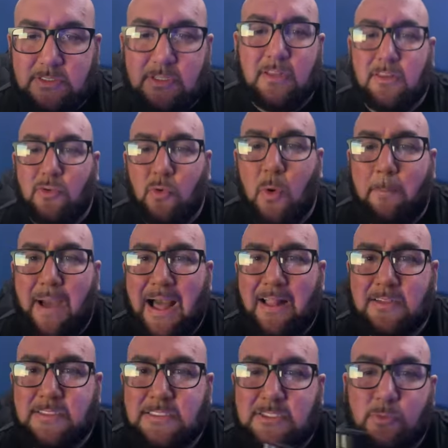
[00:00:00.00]
a little
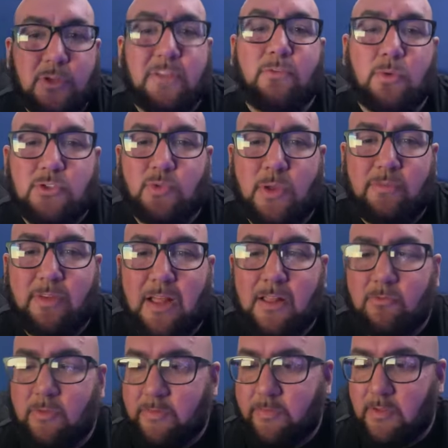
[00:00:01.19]
apology and we'll give you a $25
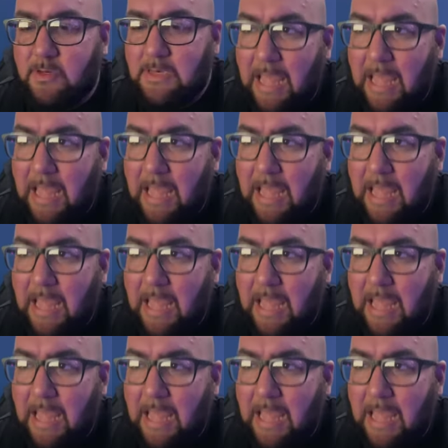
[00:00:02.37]
refund.